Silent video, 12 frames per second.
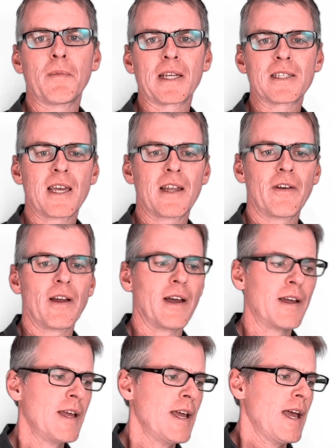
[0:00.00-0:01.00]
etc.
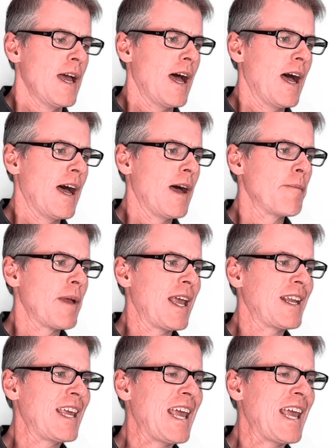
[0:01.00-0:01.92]
And he